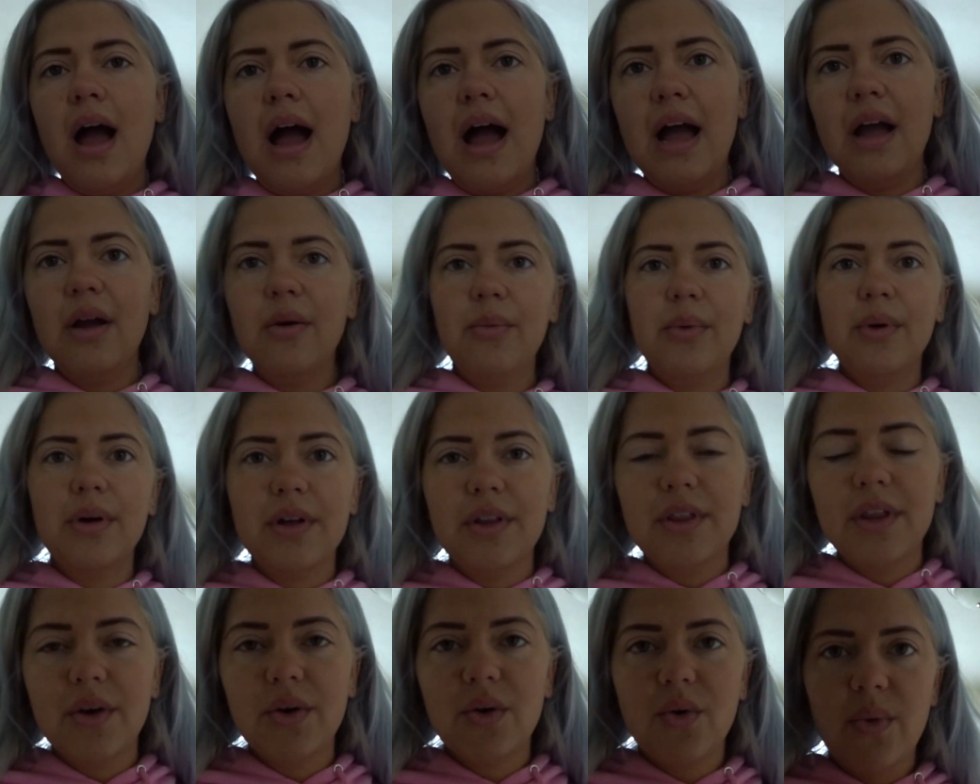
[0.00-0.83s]
I
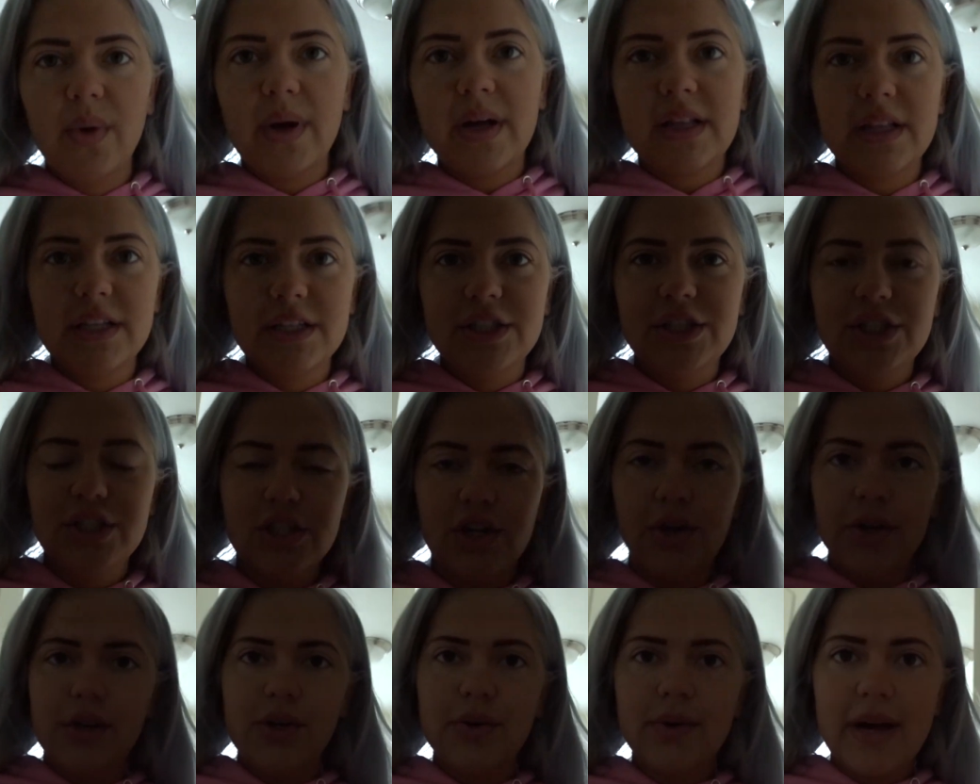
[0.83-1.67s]
will though quickly
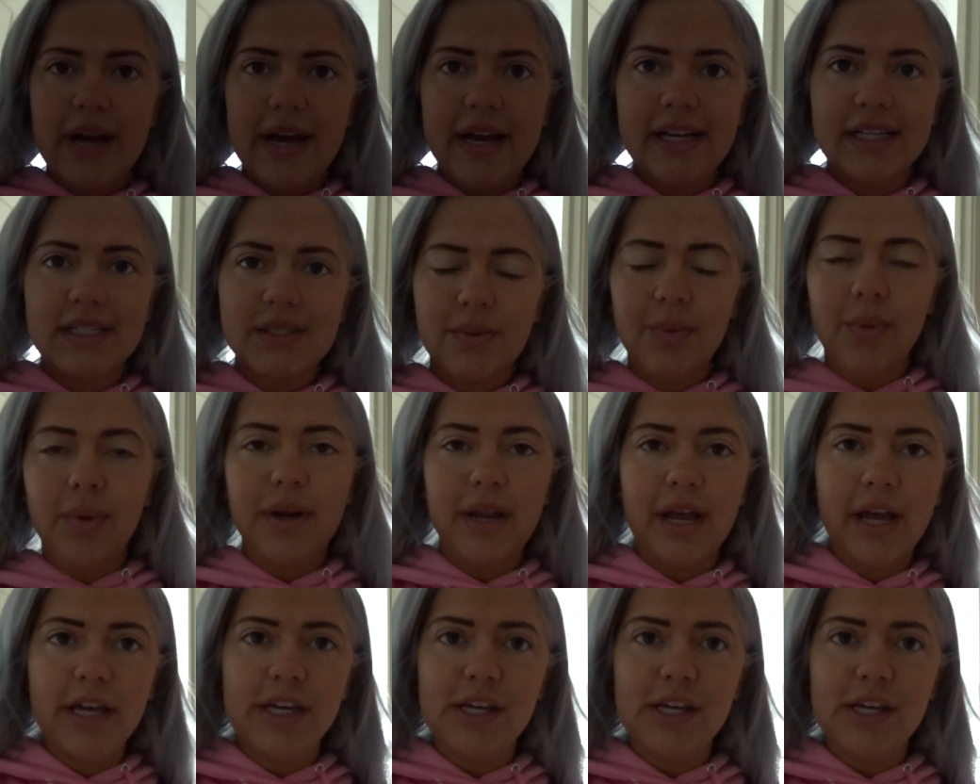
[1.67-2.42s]
show you guys what I